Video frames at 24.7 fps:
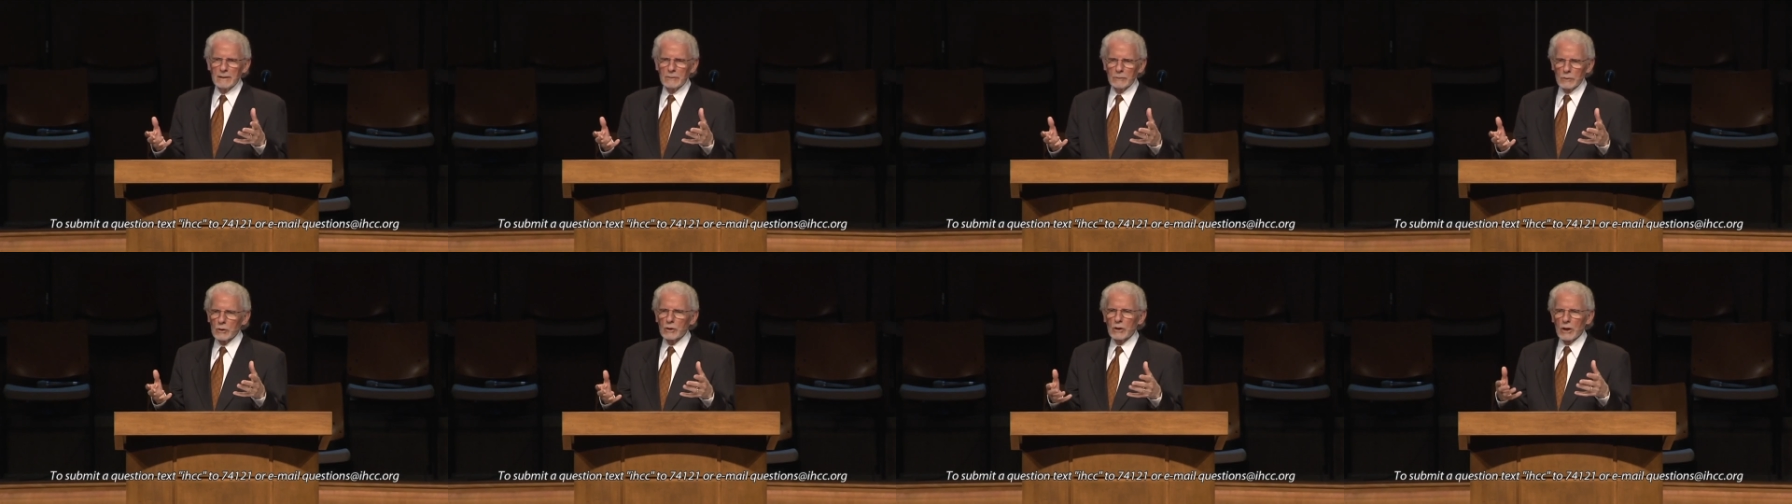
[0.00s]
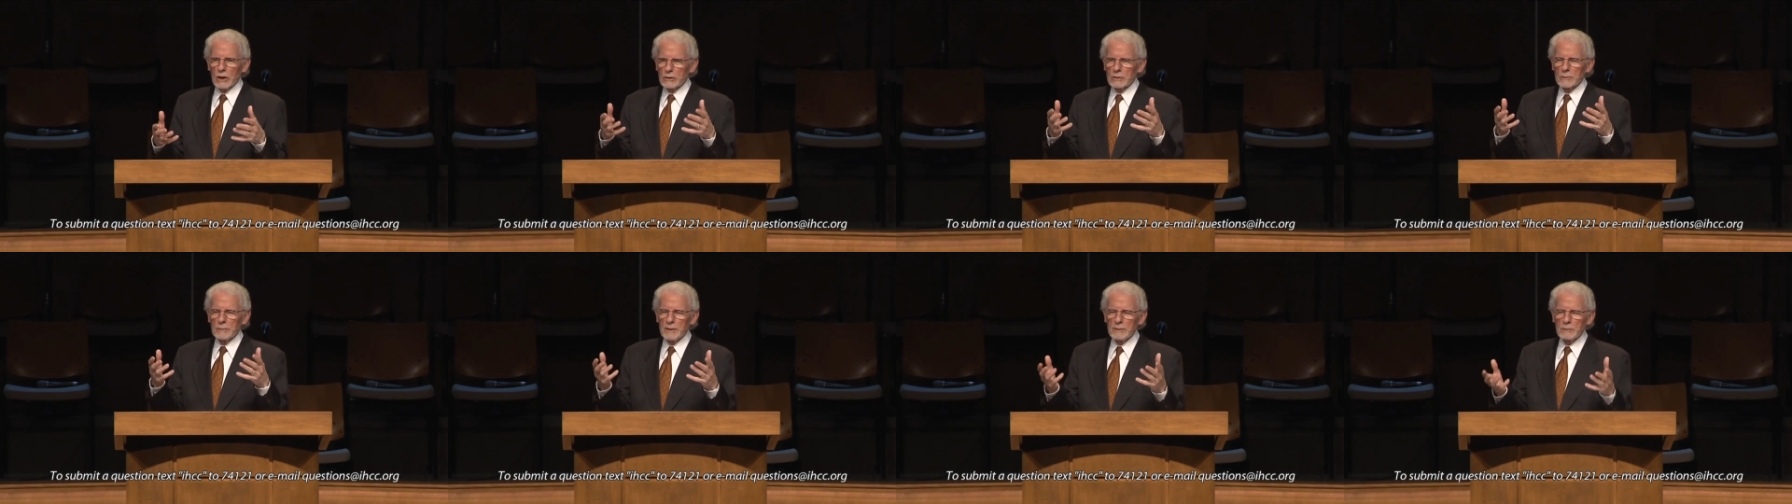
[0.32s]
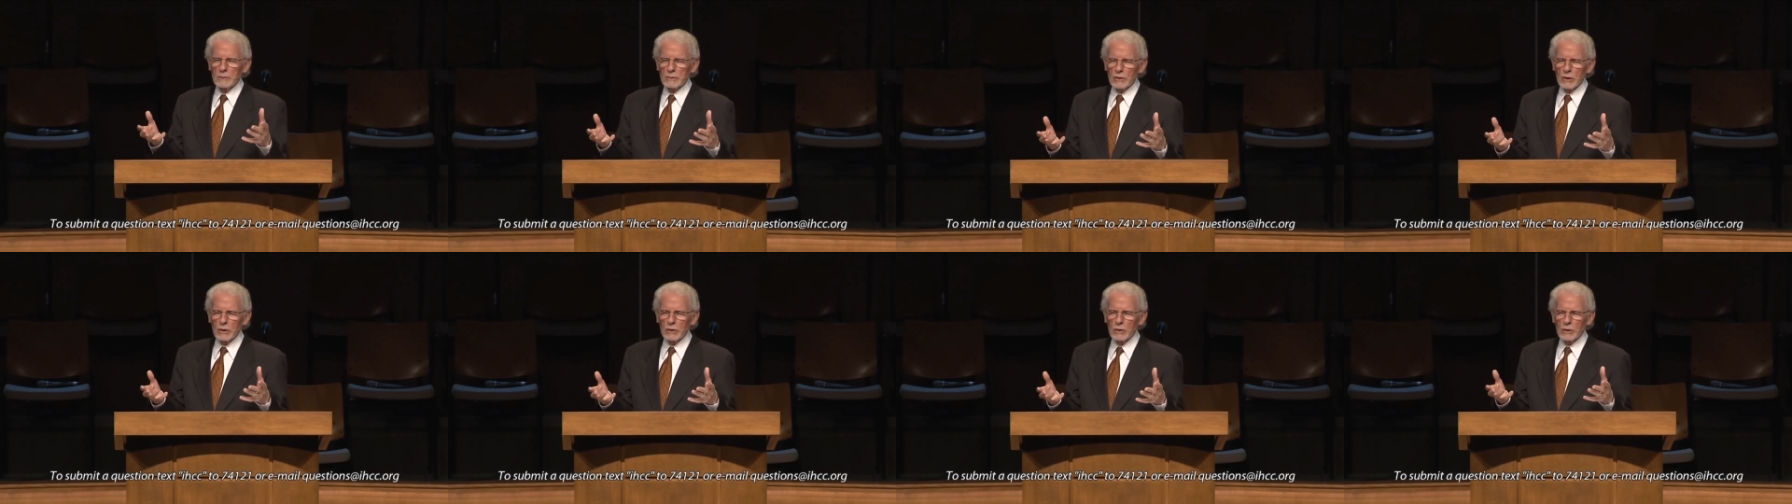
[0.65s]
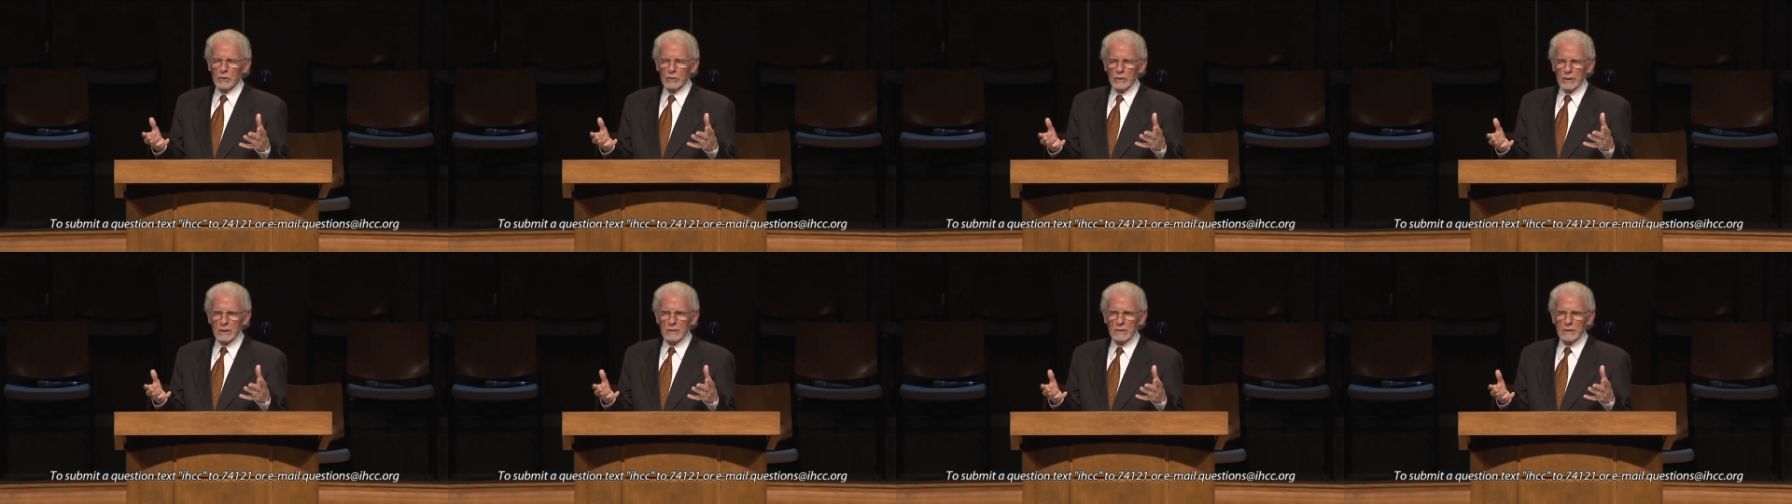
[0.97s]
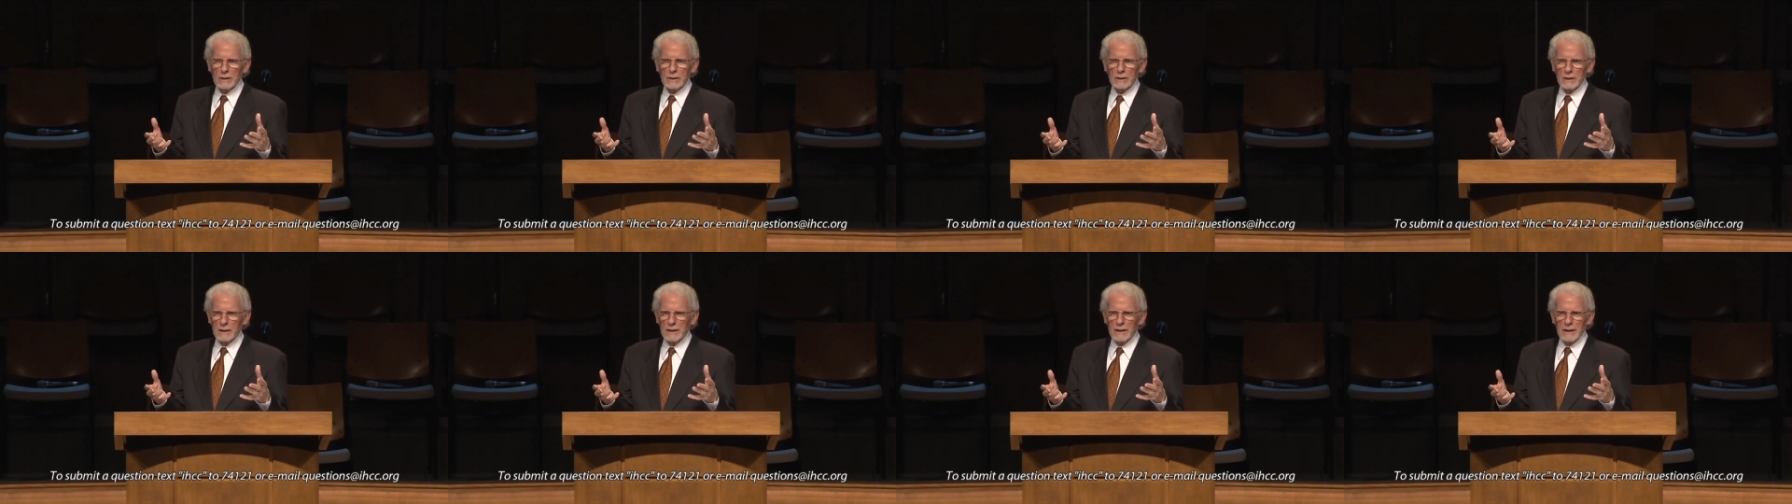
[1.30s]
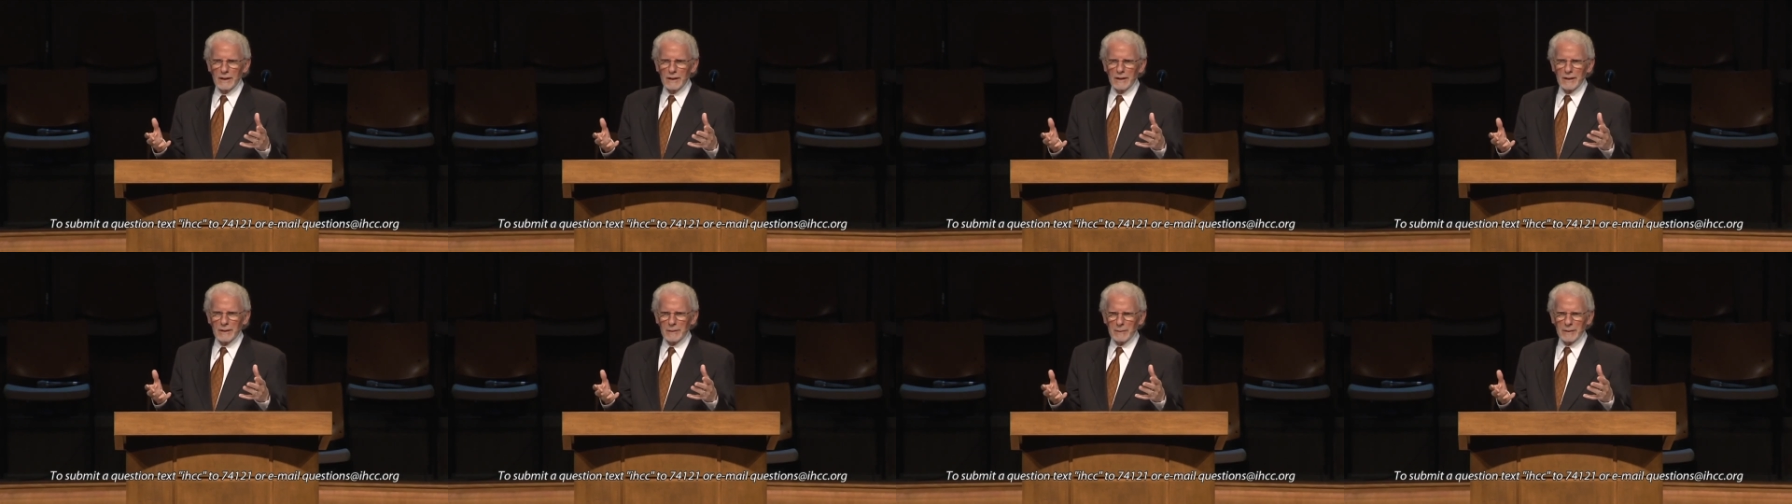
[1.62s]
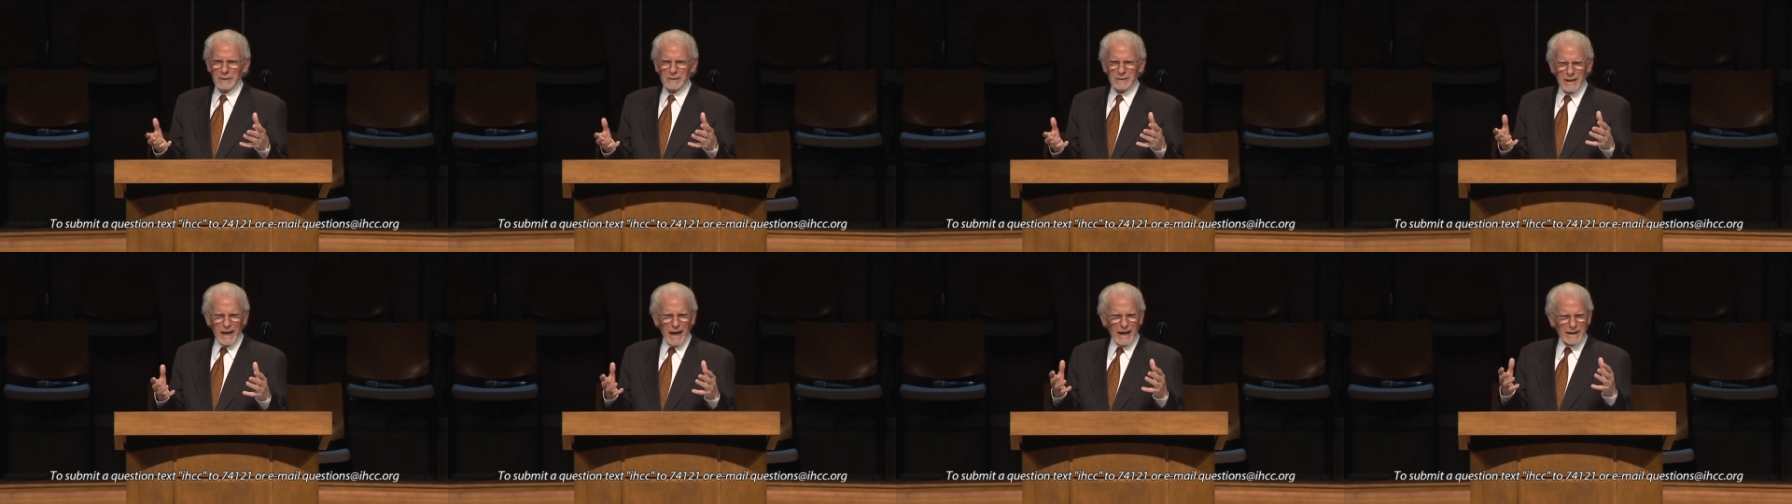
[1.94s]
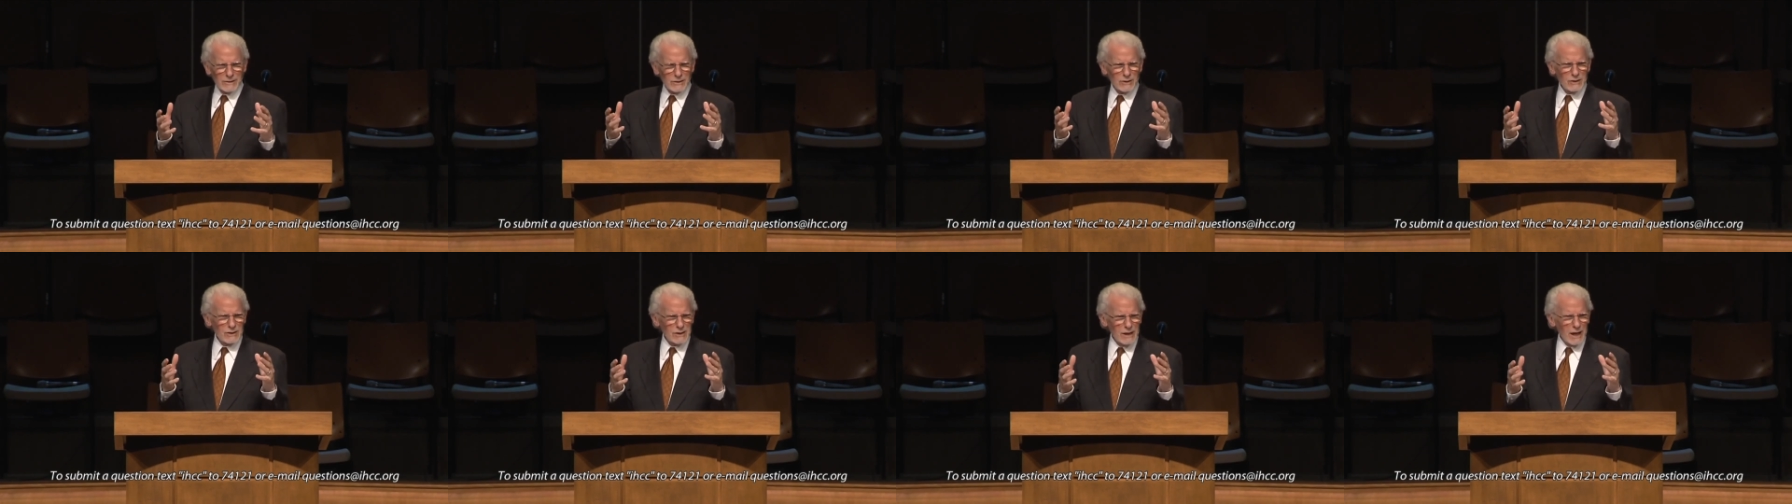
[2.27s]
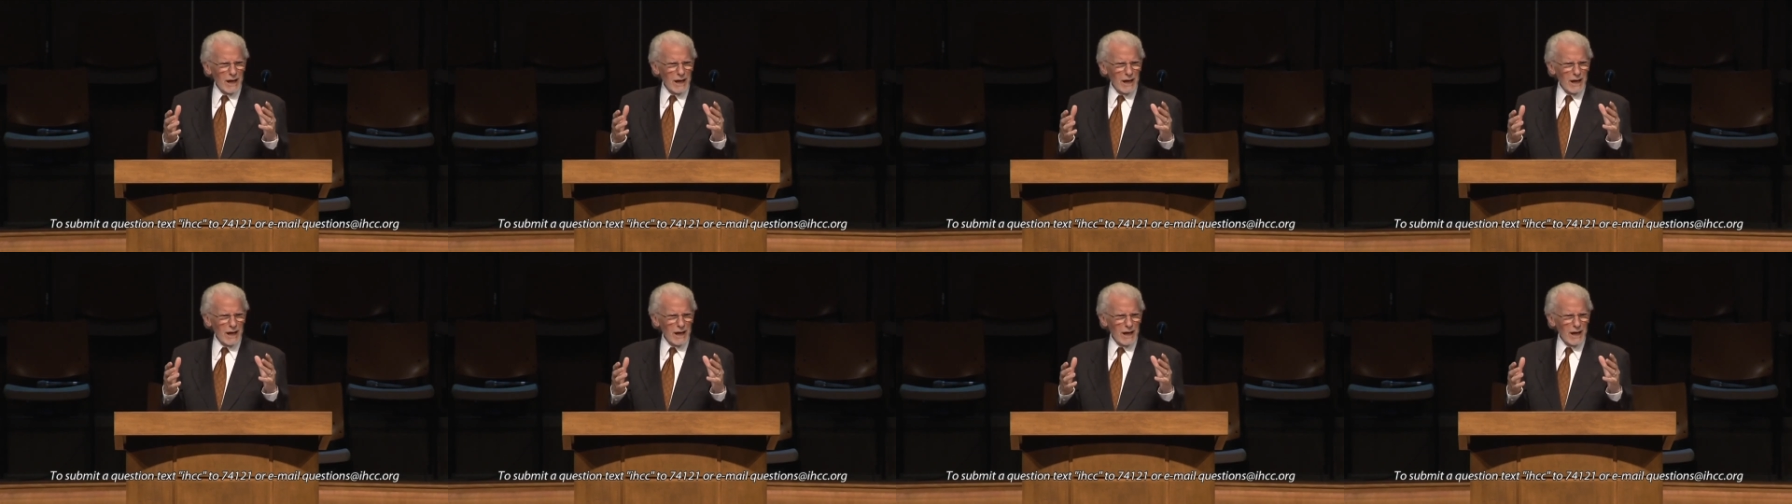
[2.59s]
We'll go to be with the Lord. But that's